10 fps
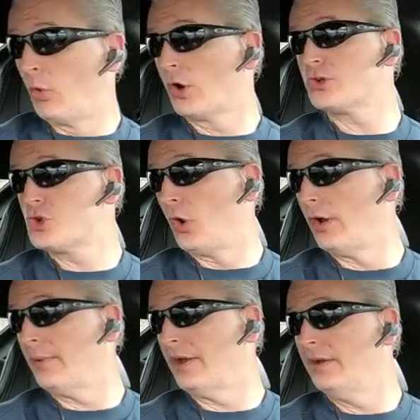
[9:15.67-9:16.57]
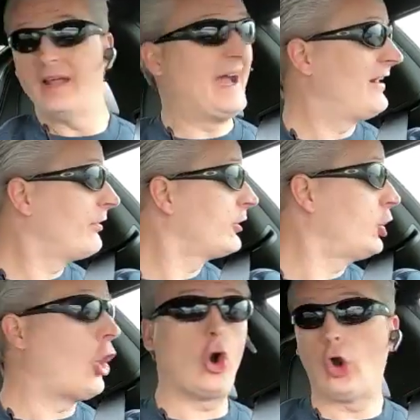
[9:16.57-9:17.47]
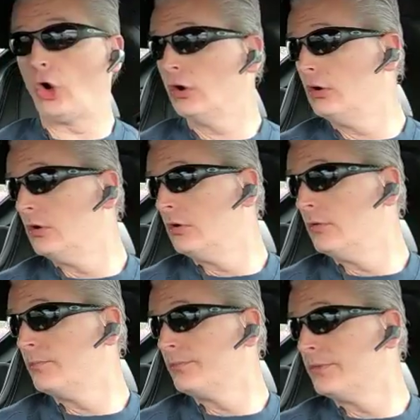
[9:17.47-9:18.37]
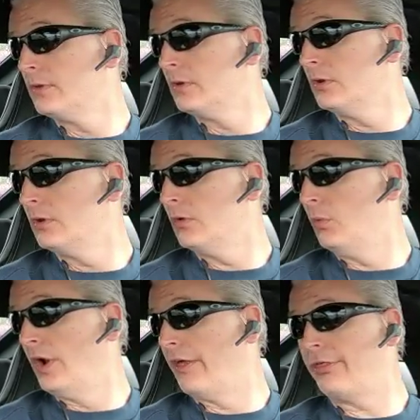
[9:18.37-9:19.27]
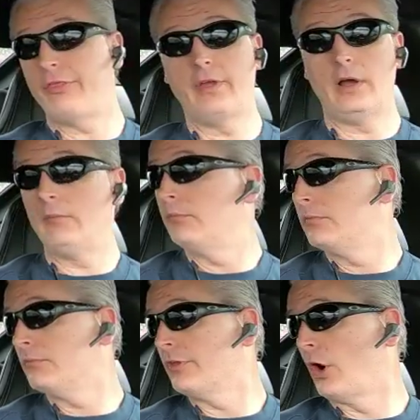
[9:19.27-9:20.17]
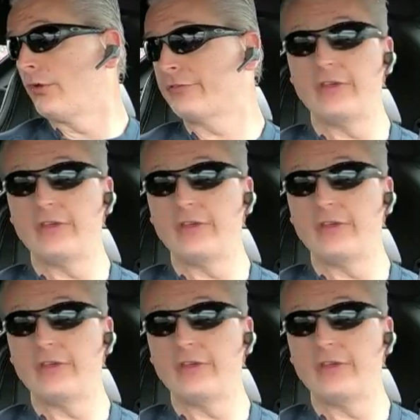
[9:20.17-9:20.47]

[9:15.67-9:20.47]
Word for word: more enjoyment out of the car with um, the all